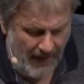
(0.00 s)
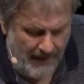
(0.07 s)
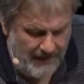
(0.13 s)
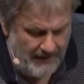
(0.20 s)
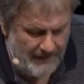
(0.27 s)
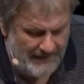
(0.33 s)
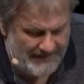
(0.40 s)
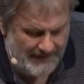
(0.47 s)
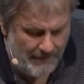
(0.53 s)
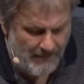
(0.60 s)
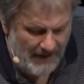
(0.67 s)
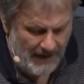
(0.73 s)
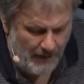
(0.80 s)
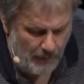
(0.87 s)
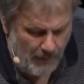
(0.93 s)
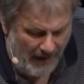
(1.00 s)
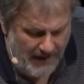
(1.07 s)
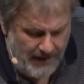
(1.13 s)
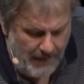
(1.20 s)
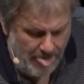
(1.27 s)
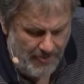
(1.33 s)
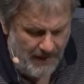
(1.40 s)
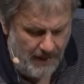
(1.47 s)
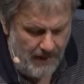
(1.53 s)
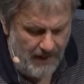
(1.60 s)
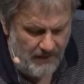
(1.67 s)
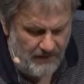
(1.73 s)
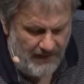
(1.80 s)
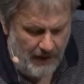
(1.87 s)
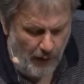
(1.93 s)
In a similar way,
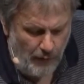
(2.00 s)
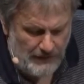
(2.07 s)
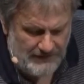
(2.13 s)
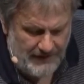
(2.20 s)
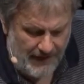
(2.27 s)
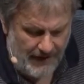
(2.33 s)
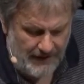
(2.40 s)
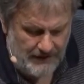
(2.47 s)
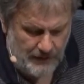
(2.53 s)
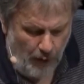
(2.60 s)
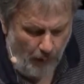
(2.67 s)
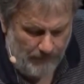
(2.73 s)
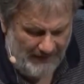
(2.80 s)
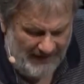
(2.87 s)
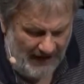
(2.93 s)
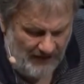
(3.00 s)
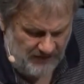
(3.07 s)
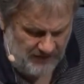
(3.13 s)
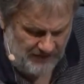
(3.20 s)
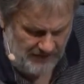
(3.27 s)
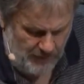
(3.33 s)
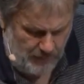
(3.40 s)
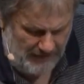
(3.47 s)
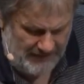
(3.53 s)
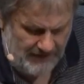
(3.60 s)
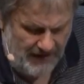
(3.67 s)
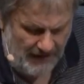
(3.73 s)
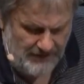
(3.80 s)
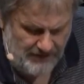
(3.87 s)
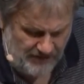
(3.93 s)
the alt-right obsession with
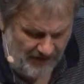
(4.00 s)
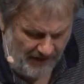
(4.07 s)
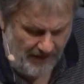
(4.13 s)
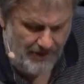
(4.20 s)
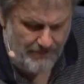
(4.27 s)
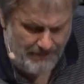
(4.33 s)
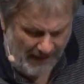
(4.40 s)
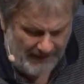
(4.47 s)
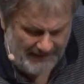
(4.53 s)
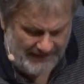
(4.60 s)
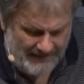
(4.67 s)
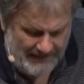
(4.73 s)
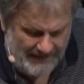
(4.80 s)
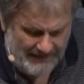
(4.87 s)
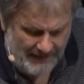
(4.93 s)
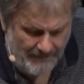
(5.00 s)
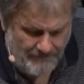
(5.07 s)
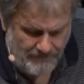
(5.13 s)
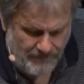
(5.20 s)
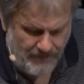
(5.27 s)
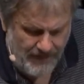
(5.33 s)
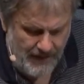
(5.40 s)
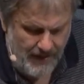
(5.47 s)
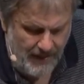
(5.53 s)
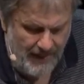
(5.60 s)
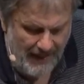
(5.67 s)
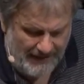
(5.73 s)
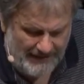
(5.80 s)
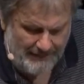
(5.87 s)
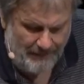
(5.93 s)
cultural Marxism
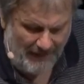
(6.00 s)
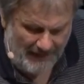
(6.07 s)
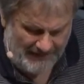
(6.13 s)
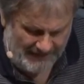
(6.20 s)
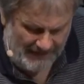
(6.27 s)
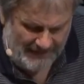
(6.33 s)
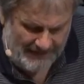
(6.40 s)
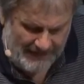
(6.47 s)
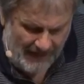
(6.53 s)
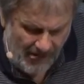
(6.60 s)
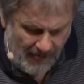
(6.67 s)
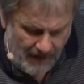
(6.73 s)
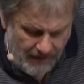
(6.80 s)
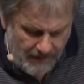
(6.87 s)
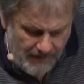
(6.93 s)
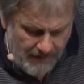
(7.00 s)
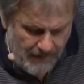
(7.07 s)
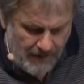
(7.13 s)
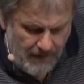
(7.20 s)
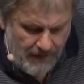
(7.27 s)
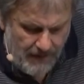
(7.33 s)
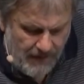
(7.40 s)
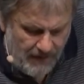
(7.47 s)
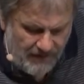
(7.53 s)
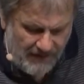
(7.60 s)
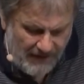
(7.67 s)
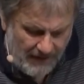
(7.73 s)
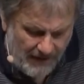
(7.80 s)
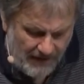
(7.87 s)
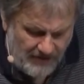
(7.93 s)
expresses
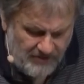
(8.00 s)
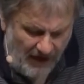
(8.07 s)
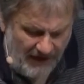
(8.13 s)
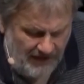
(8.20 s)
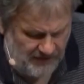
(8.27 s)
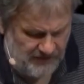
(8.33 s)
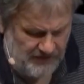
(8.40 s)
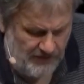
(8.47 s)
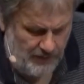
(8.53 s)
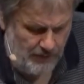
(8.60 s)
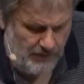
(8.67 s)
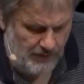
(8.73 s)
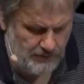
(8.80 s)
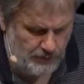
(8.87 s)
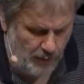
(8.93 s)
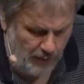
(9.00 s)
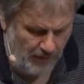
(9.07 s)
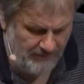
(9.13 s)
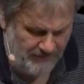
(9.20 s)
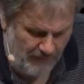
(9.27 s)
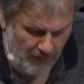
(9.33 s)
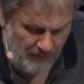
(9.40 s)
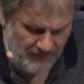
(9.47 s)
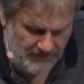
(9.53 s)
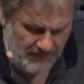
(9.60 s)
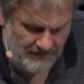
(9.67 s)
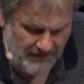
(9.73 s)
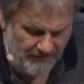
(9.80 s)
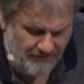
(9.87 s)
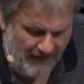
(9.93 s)
the rejection to confront
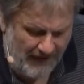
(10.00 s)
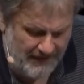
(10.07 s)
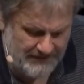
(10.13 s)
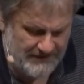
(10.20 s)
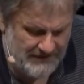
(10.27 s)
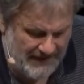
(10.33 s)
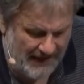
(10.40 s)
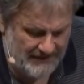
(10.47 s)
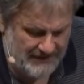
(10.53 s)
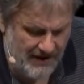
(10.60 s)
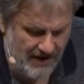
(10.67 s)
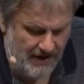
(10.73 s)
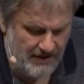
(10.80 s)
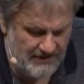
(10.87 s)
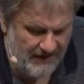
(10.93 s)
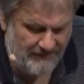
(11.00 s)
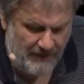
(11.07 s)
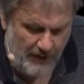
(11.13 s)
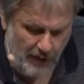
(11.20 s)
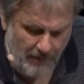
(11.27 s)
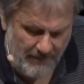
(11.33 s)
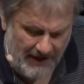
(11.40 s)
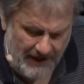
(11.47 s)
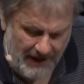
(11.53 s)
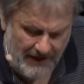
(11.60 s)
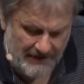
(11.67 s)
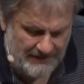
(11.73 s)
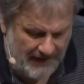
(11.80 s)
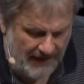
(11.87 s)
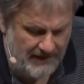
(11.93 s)
the fact that the phenomena
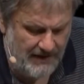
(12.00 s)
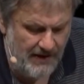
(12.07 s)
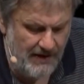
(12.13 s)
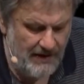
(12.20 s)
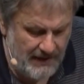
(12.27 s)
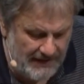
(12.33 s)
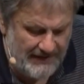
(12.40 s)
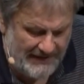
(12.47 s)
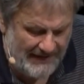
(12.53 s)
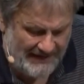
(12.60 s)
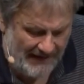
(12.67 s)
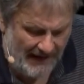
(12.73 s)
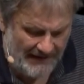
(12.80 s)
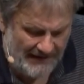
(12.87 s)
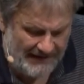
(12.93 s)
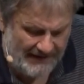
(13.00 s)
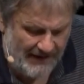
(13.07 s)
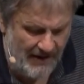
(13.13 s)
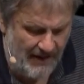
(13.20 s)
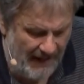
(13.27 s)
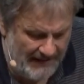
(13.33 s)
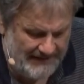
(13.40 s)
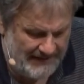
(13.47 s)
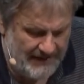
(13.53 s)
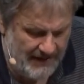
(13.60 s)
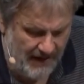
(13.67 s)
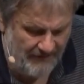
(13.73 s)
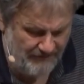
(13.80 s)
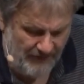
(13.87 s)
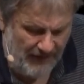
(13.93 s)
they criticize as the
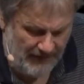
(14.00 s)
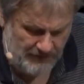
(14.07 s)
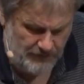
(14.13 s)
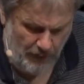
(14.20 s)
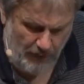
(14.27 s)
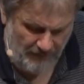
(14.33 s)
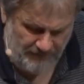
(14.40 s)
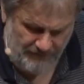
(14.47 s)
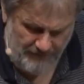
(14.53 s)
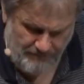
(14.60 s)
effect of